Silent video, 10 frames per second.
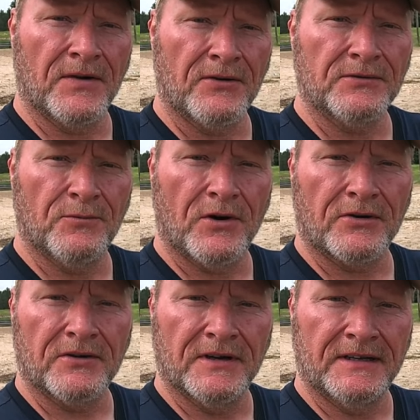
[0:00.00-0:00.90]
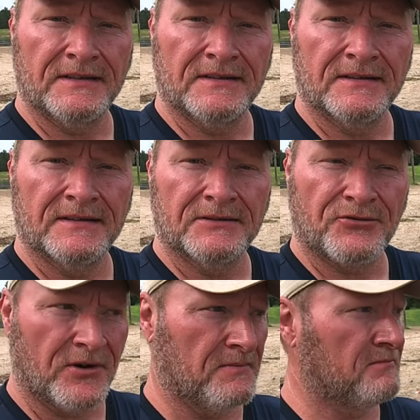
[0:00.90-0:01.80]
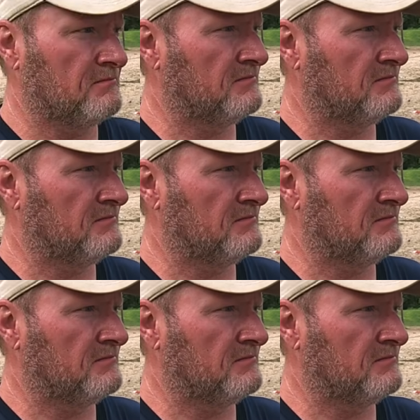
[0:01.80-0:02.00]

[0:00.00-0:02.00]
first water hunting trip